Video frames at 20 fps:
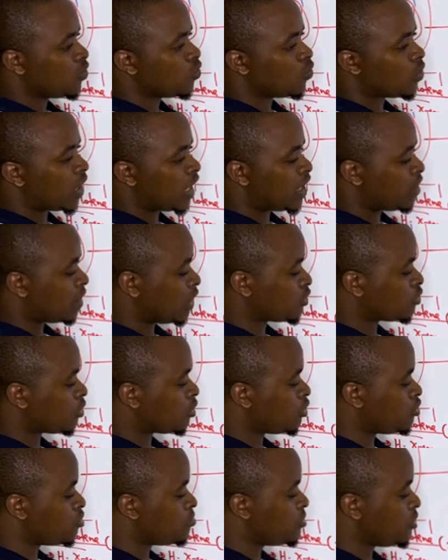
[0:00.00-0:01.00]
And I
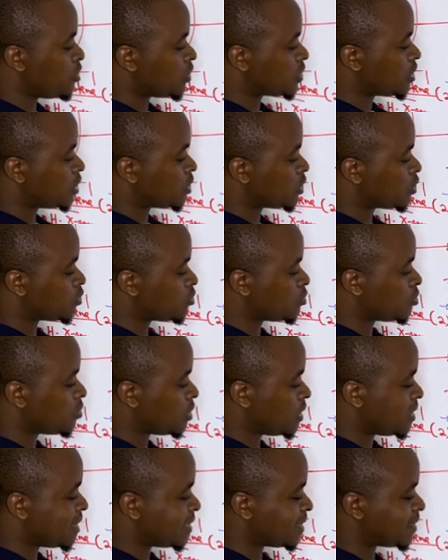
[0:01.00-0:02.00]
told you meiosis 2
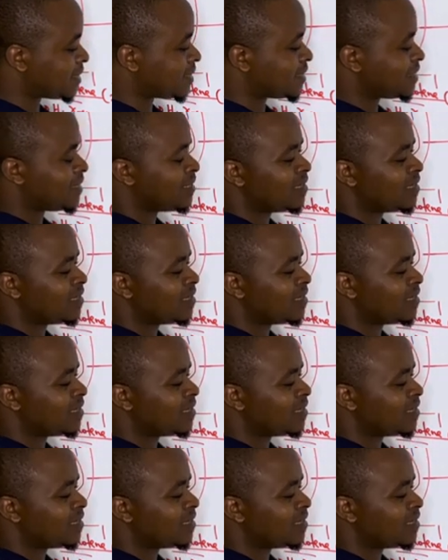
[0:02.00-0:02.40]
is